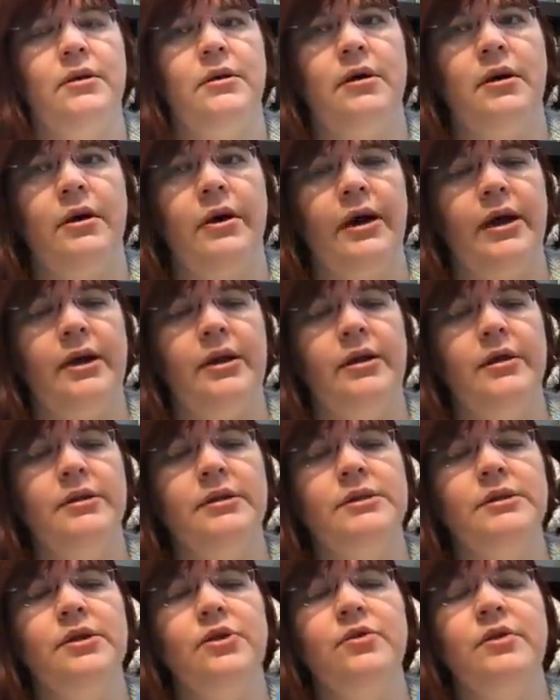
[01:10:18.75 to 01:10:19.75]
All right,
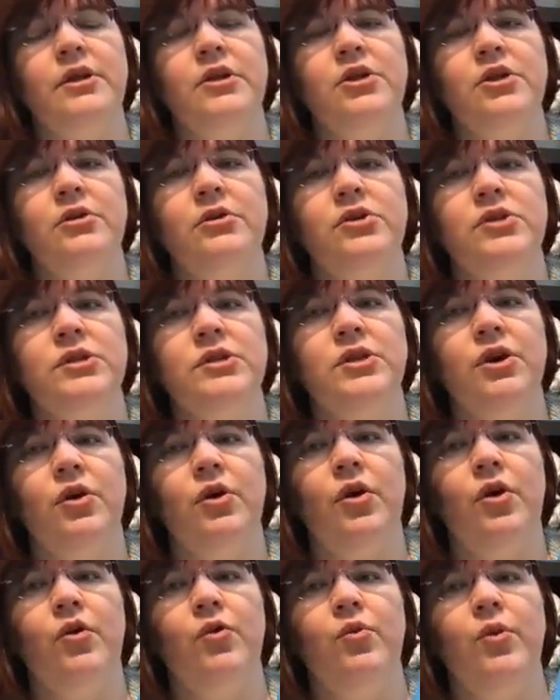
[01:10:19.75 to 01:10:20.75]
so then you just go
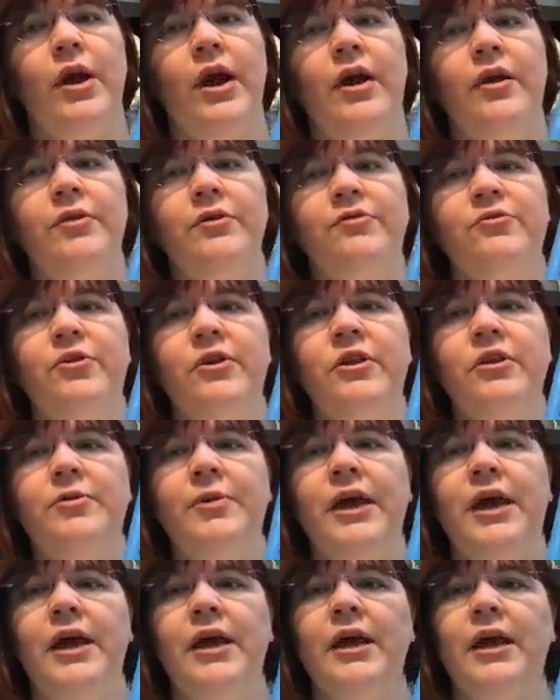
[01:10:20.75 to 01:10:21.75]
around the front of the
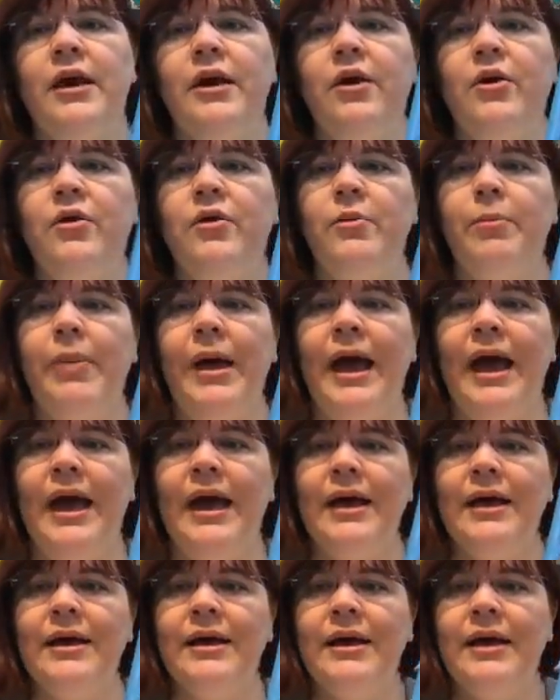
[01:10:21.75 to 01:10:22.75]
peg and go to the
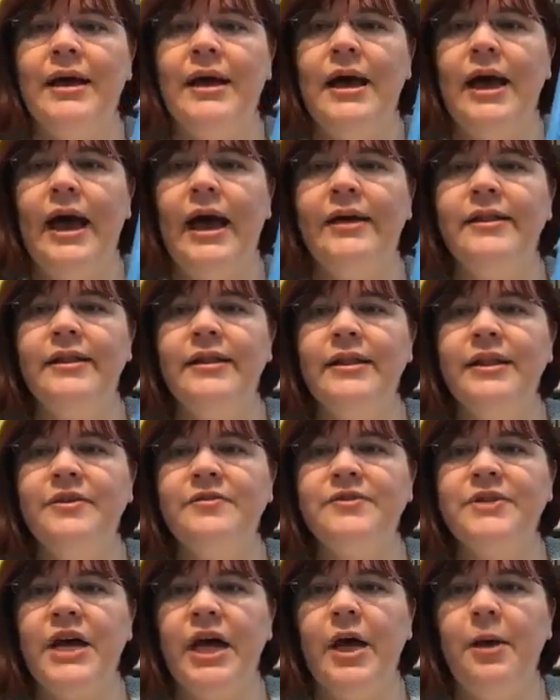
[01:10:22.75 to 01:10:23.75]
back and then
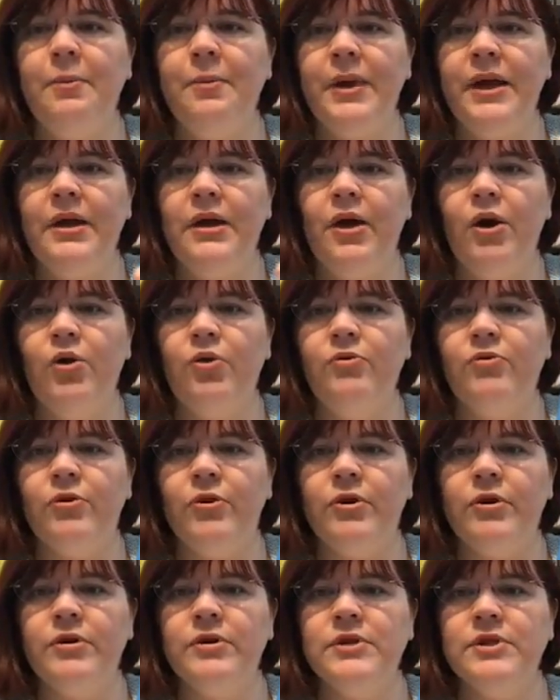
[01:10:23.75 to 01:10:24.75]
lift up and
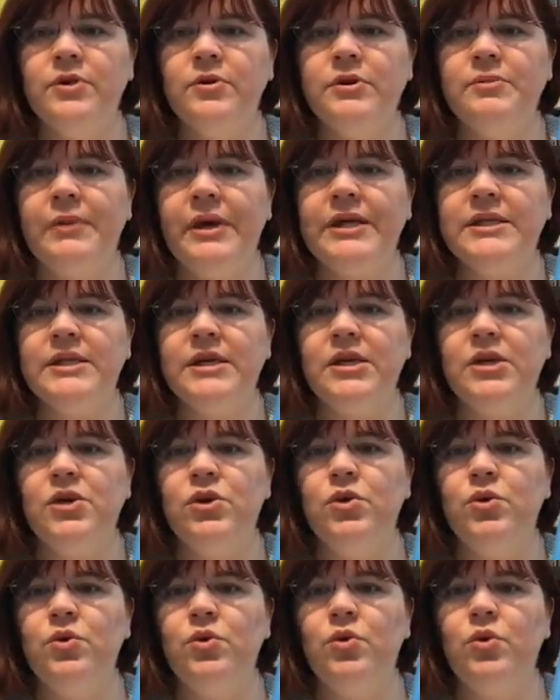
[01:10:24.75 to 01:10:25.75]
over. So it makes a
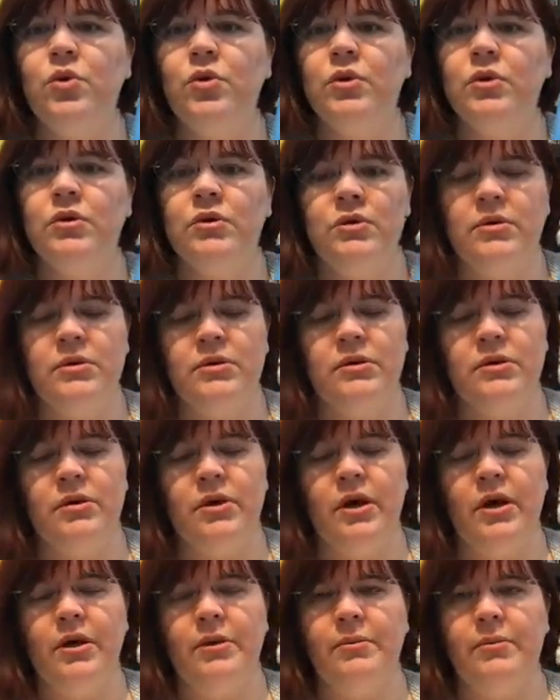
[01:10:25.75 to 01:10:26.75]
U
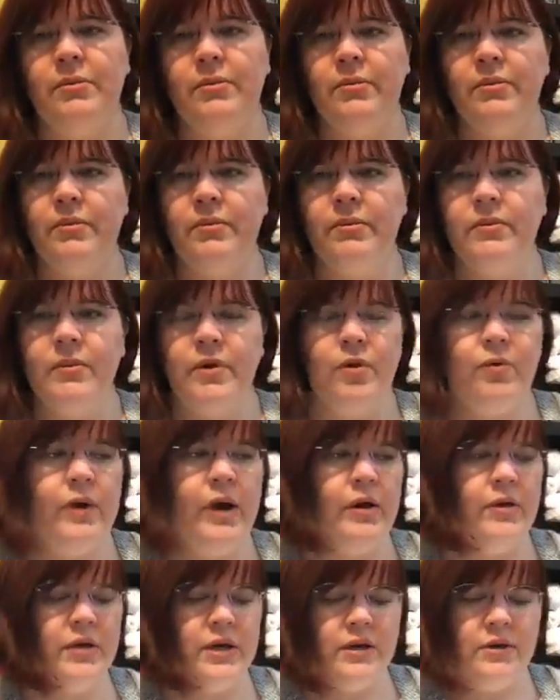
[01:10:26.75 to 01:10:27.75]
um,
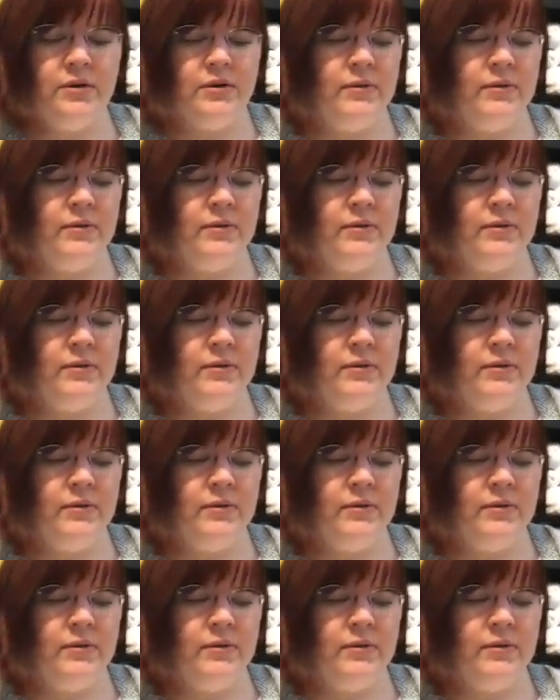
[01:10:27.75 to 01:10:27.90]
around it.